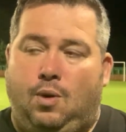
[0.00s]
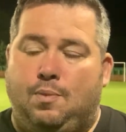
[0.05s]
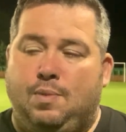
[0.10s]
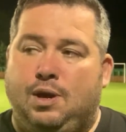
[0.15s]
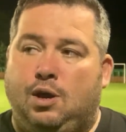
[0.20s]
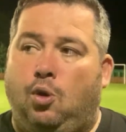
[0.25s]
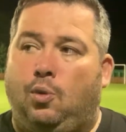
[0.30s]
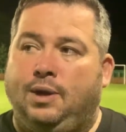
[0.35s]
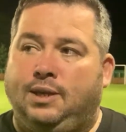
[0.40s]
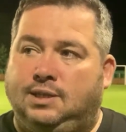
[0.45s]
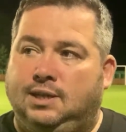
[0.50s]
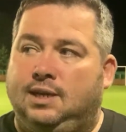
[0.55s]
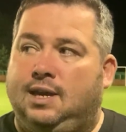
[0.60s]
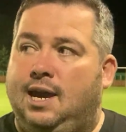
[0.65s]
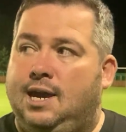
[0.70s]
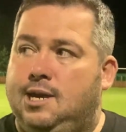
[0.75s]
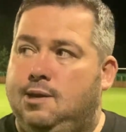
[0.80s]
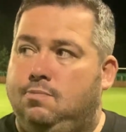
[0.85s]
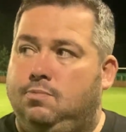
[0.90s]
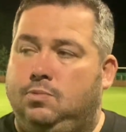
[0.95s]
go into
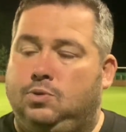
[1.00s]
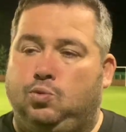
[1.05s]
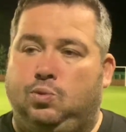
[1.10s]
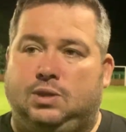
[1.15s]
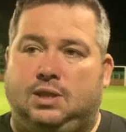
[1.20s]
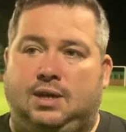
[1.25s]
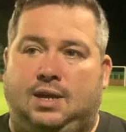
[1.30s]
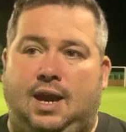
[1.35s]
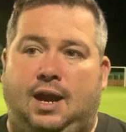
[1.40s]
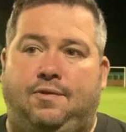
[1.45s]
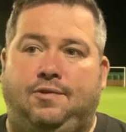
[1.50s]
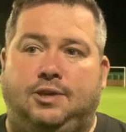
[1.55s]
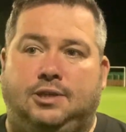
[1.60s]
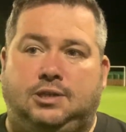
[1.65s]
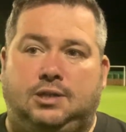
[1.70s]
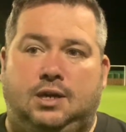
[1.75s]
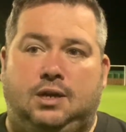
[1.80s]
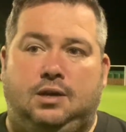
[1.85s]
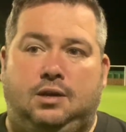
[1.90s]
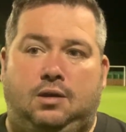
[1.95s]
games with the
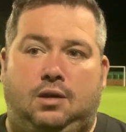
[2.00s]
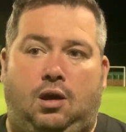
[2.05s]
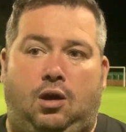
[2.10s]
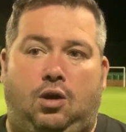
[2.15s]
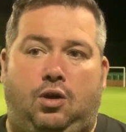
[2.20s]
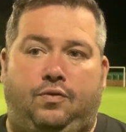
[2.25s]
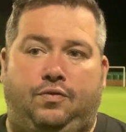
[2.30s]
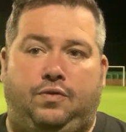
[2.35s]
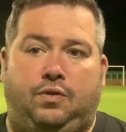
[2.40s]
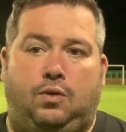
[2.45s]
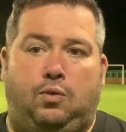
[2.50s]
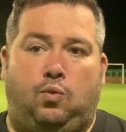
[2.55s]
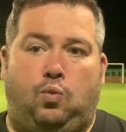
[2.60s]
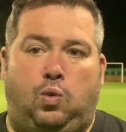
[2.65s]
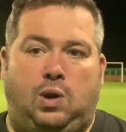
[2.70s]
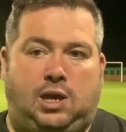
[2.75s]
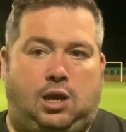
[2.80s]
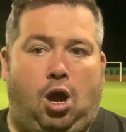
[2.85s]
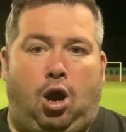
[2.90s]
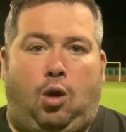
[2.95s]
character of
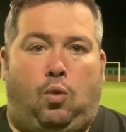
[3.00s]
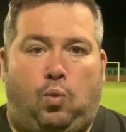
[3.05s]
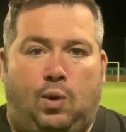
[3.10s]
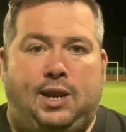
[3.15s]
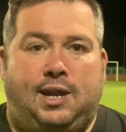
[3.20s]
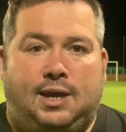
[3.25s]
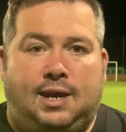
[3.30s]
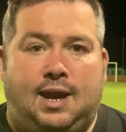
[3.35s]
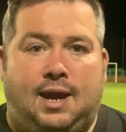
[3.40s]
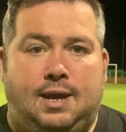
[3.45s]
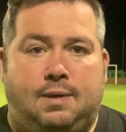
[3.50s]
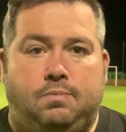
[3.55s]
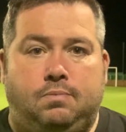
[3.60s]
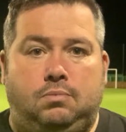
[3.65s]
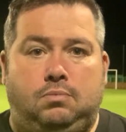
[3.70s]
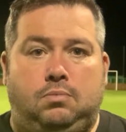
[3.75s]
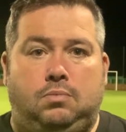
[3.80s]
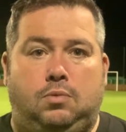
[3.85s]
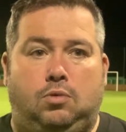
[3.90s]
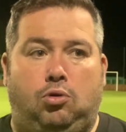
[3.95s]
we can't win a game,
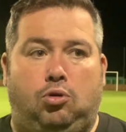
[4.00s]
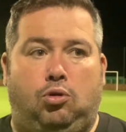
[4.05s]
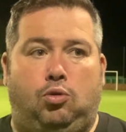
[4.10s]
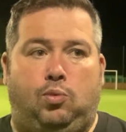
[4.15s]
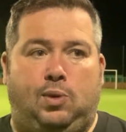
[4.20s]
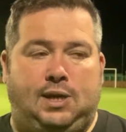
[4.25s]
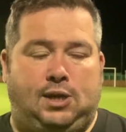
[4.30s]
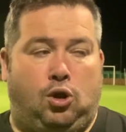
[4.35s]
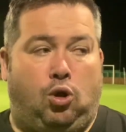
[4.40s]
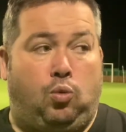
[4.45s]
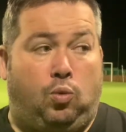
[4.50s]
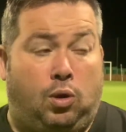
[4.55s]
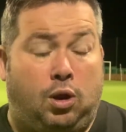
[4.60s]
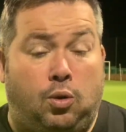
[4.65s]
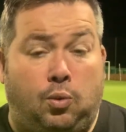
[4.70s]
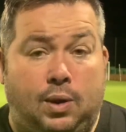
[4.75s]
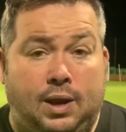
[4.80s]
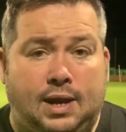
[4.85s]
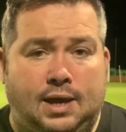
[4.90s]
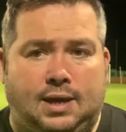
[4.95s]
or we don't want to
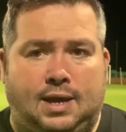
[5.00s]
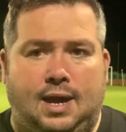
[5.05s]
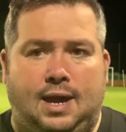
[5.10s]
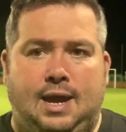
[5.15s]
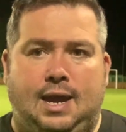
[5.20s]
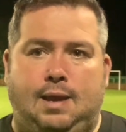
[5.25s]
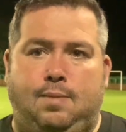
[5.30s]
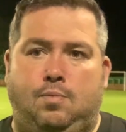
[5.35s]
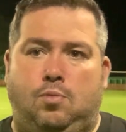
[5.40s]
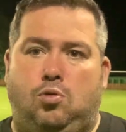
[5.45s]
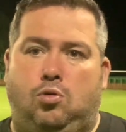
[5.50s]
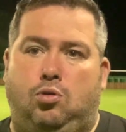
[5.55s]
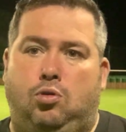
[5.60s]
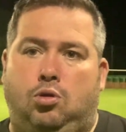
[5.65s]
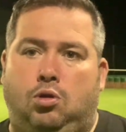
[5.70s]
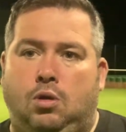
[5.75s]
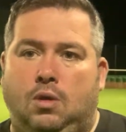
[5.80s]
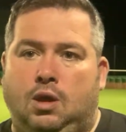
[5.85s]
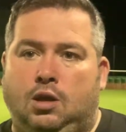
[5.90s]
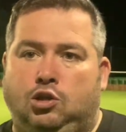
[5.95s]
win a game, or
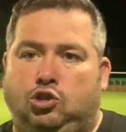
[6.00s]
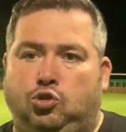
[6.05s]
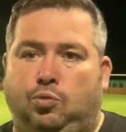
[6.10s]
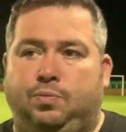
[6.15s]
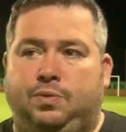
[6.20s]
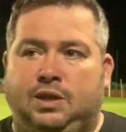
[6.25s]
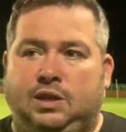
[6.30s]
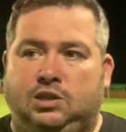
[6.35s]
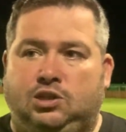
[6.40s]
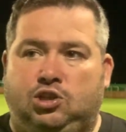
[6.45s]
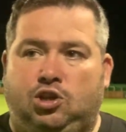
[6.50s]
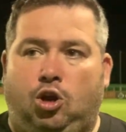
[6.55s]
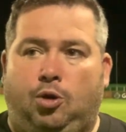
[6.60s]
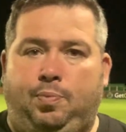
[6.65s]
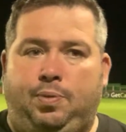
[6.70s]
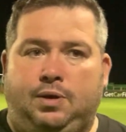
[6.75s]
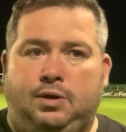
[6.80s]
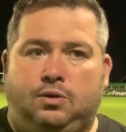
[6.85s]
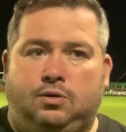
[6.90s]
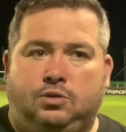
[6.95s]
something's
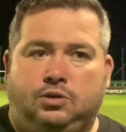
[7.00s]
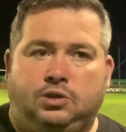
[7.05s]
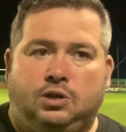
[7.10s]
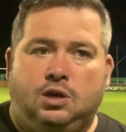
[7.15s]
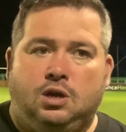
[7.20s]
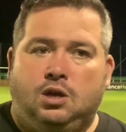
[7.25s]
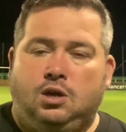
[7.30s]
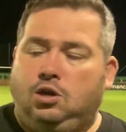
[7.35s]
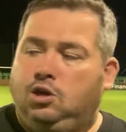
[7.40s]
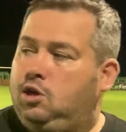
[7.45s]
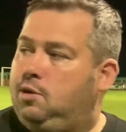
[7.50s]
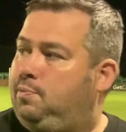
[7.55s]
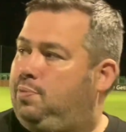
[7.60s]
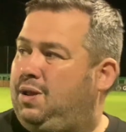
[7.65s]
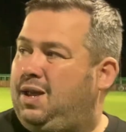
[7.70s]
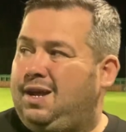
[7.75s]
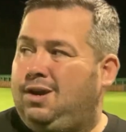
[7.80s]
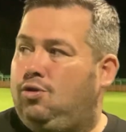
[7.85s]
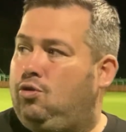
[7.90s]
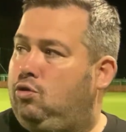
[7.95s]
stopping us, you can
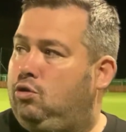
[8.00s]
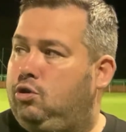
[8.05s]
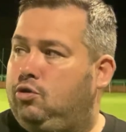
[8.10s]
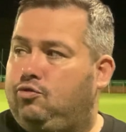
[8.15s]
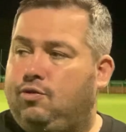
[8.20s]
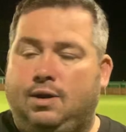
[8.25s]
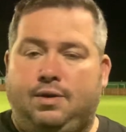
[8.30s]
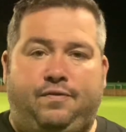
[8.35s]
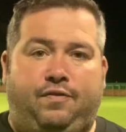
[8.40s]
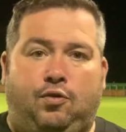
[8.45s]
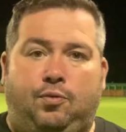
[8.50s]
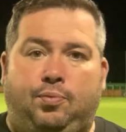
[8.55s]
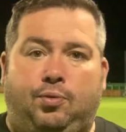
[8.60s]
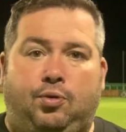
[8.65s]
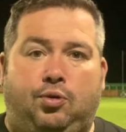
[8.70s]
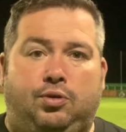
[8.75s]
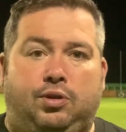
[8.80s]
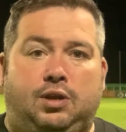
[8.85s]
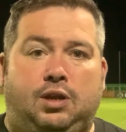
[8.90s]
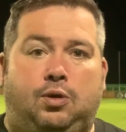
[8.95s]
play all the great
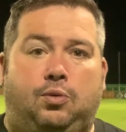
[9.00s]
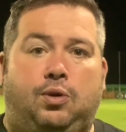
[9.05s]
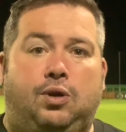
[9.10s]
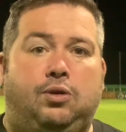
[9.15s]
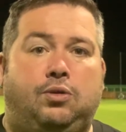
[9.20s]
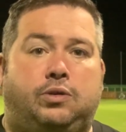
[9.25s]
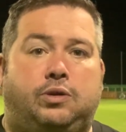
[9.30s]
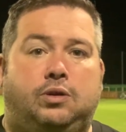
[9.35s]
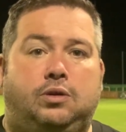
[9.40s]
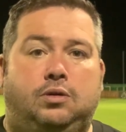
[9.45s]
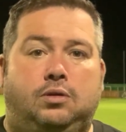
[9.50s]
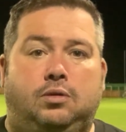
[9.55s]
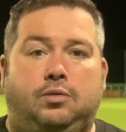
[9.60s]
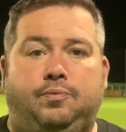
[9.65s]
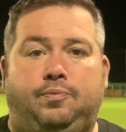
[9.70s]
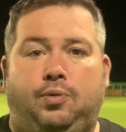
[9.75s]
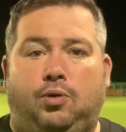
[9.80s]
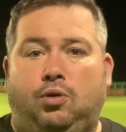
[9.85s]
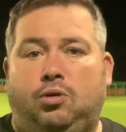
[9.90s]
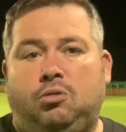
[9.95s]
football in the world,
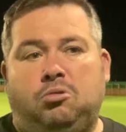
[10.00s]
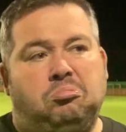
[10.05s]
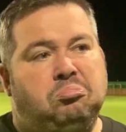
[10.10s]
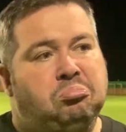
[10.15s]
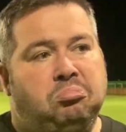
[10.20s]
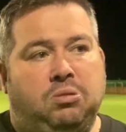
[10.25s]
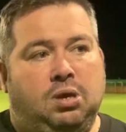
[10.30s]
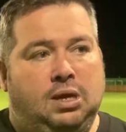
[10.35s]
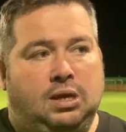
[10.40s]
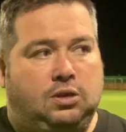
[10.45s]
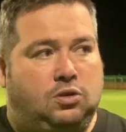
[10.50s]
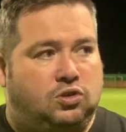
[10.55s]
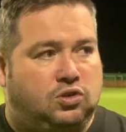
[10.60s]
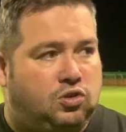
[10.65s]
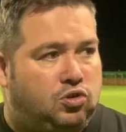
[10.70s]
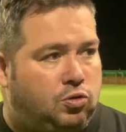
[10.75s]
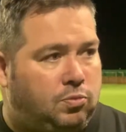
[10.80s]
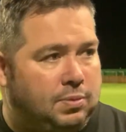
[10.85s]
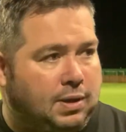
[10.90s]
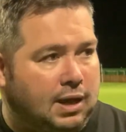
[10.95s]
but it doesn't
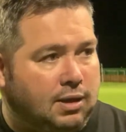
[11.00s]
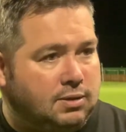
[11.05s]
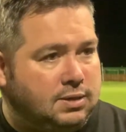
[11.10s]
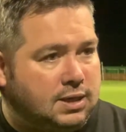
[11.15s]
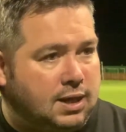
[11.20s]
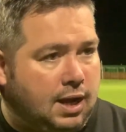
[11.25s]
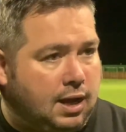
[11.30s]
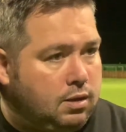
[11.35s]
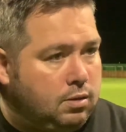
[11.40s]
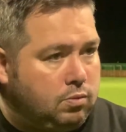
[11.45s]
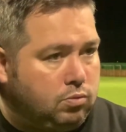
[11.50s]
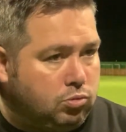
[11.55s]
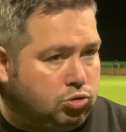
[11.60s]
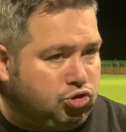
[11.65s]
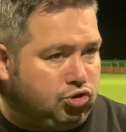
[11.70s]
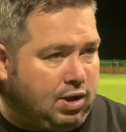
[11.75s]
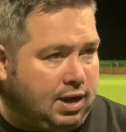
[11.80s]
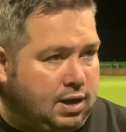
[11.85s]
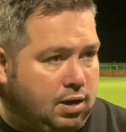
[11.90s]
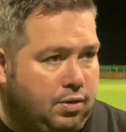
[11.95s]
come down to that. We'll
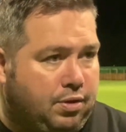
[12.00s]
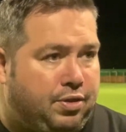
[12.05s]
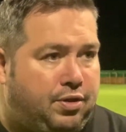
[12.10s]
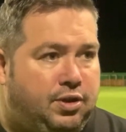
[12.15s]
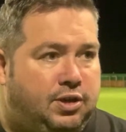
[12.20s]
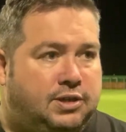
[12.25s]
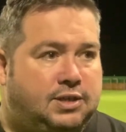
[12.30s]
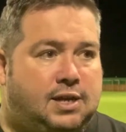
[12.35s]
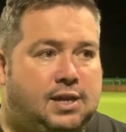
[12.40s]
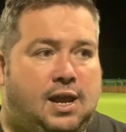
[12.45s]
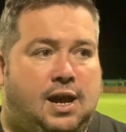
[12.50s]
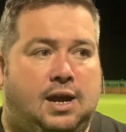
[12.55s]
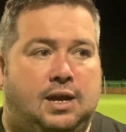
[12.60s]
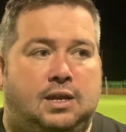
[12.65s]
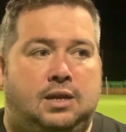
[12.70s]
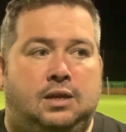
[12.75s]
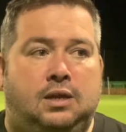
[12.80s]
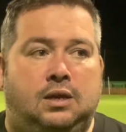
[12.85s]
train on Thursday night,